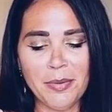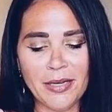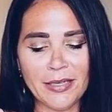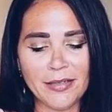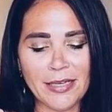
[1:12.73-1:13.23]

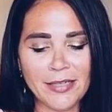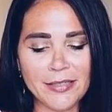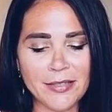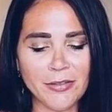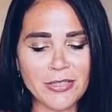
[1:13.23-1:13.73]
but that
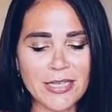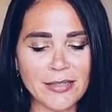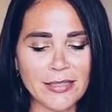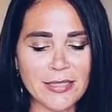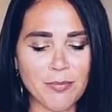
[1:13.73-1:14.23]
looks like
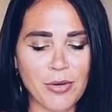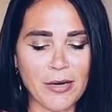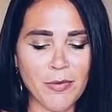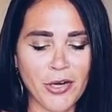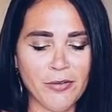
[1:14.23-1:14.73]
that's a
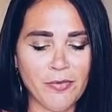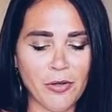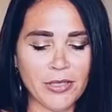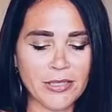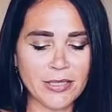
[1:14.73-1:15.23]
primary
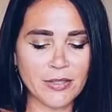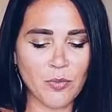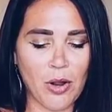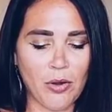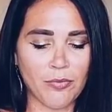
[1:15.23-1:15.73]
focus as
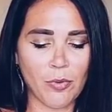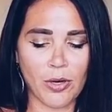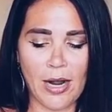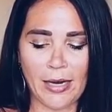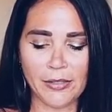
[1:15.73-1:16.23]
well
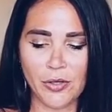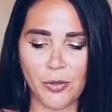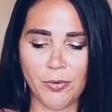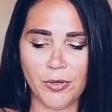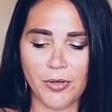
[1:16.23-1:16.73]
for
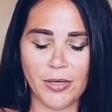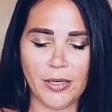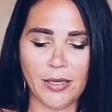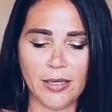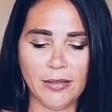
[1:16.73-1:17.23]
October,
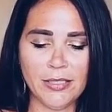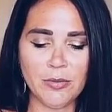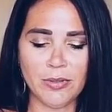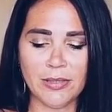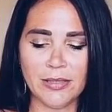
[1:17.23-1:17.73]
uh, at least
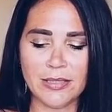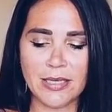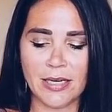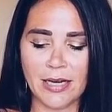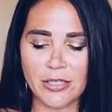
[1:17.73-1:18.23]
within this
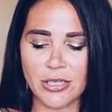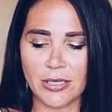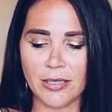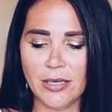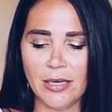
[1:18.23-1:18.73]

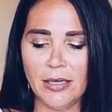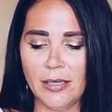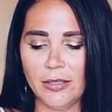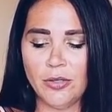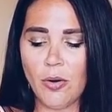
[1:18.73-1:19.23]
connection.
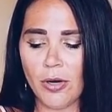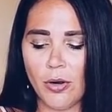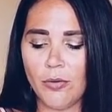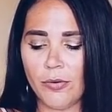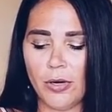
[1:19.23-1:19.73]
Your
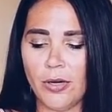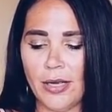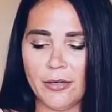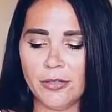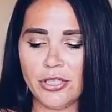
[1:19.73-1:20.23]
overall
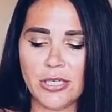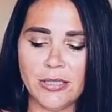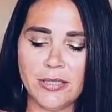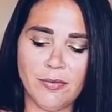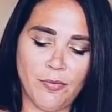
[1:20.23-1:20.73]
energy
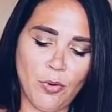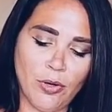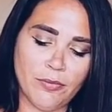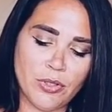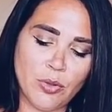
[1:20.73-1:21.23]
is the
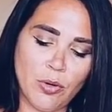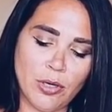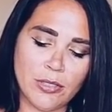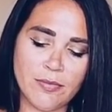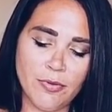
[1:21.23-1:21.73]
Four of
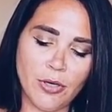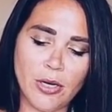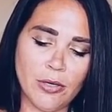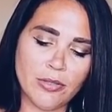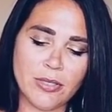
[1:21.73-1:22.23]
Swords,
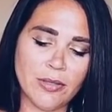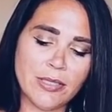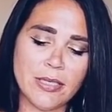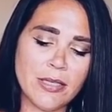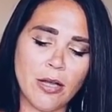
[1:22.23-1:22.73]
Virgo. So
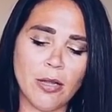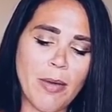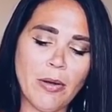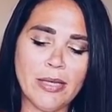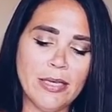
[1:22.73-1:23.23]
this is all
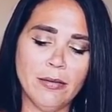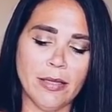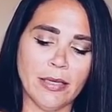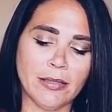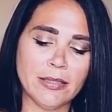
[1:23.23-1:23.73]
about
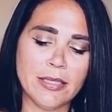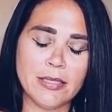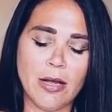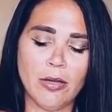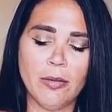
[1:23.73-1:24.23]
healing. This
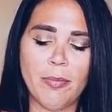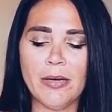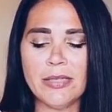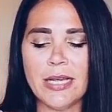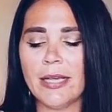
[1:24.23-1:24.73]
is all
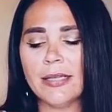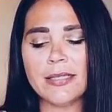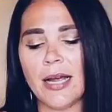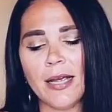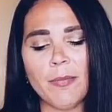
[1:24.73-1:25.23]
about taking
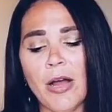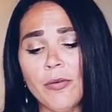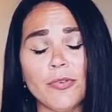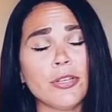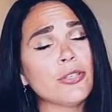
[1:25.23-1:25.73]
time
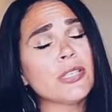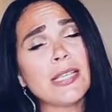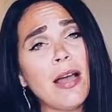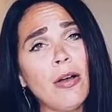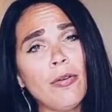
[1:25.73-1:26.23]
out for
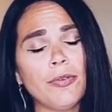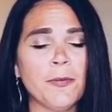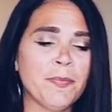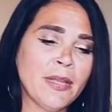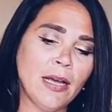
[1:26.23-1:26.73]
yourself,
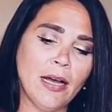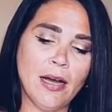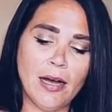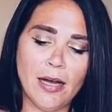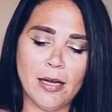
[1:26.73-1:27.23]

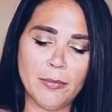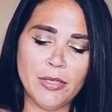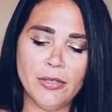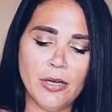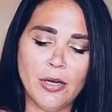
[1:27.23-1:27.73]
um,
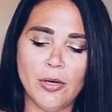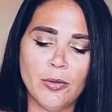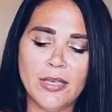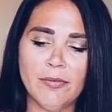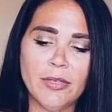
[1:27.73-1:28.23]
you
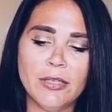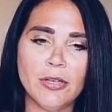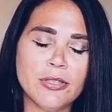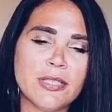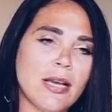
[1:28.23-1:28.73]
know, giving
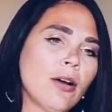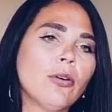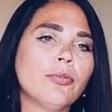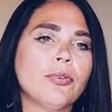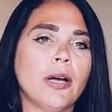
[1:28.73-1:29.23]

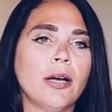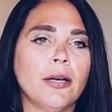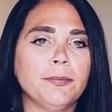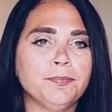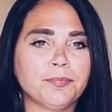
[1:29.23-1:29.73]
yourself
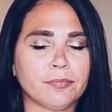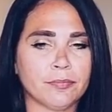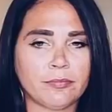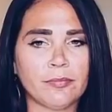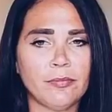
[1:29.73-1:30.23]
um,
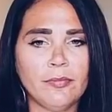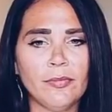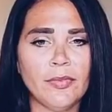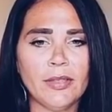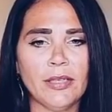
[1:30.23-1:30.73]

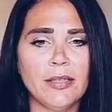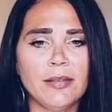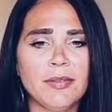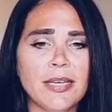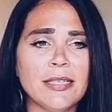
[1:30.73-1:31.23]

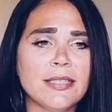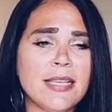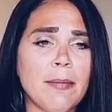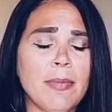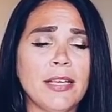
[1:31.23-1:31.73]
things
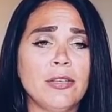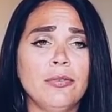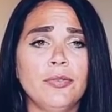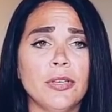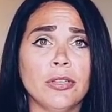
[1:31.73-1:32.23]
that make you
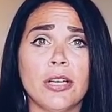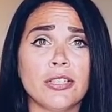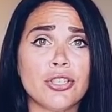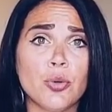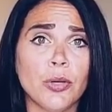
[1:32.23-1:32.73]
feel
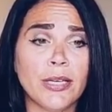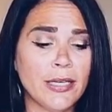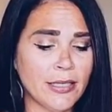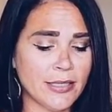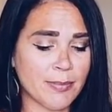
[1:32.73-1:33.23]

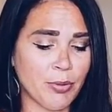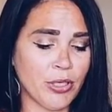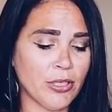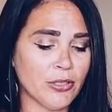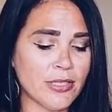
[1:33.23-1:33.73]
luxurious,
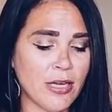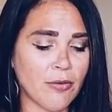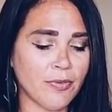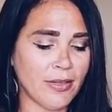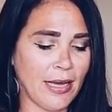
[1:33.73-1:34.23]
putting
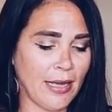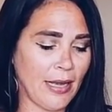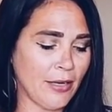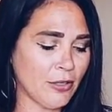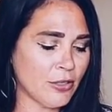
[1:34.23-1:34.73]
yourself in that
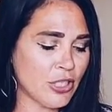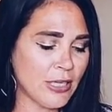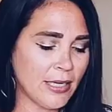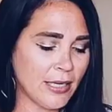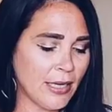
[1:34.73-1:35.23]

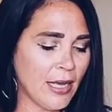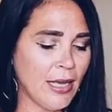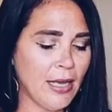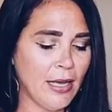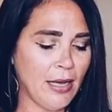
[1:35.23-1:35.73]
energy,
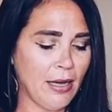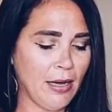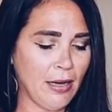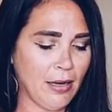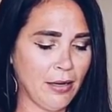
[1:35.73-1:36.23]

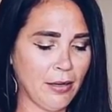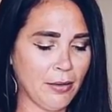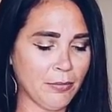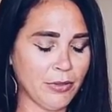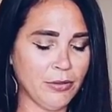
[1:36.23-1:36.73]

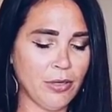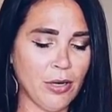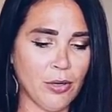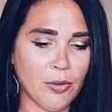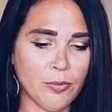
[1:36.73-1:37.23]
um, you
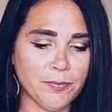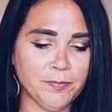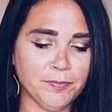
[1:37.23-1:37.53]
know,